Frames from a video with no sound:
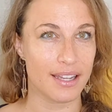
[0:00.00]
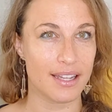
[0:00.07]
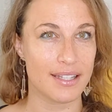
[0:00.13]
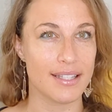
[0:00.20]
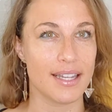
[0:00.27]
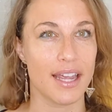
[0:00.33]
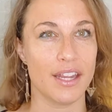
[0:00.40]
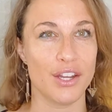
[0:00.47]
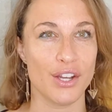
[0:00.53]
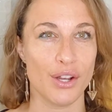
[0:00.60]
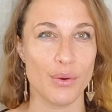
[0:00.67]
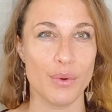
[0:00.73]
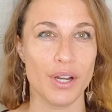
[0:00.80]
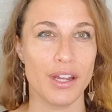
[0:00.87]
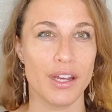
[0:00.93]
this and you
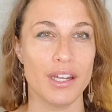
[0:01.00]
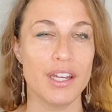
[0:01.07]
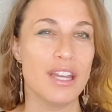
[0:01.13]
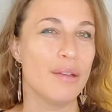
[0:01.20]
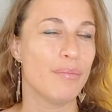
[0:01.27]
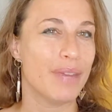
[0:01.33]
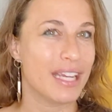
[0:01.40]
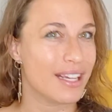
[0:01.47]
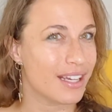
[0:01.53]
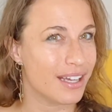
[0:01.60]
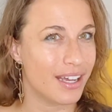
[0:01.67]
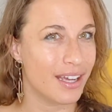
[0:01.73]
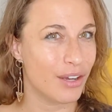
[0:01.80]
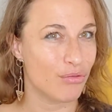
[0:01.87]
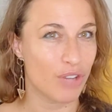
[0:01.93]
don't want to make
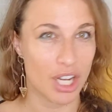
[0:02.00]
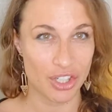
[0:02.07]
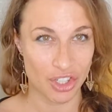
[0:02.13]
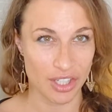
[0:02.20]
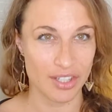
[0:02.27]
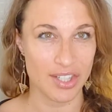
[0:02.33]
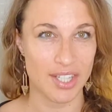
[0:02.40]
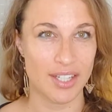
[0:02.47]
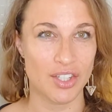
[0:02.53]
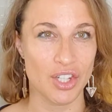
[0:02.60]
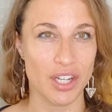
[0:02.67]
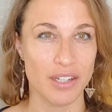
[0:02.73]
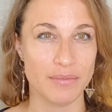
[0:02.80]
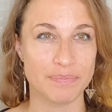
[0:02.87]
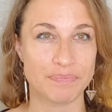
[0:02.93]
a rush
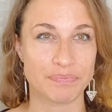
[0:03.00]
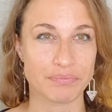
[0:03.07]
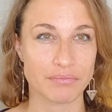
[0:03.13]
decision,